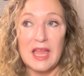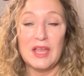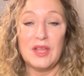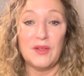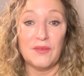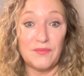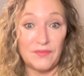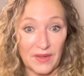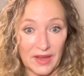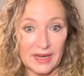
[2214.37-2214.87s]

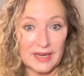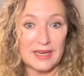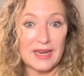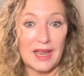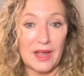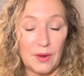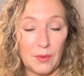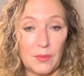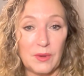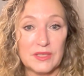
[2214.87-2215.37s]
You'll find
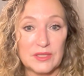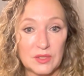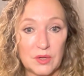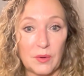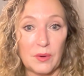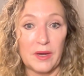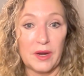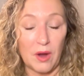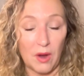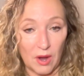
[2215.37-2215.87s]
out what's
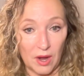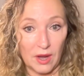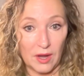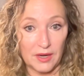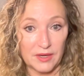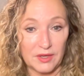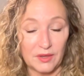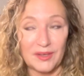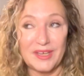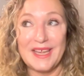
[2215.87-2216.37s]
going
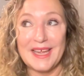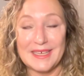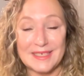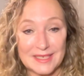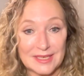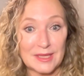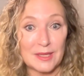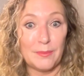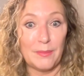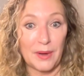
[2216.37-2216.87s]
on. You'll get
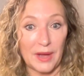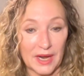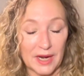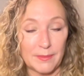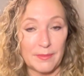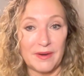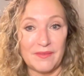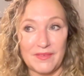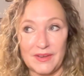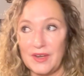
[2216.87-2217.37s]
to the
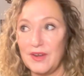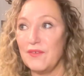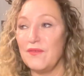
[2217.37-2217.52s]
bottom of it.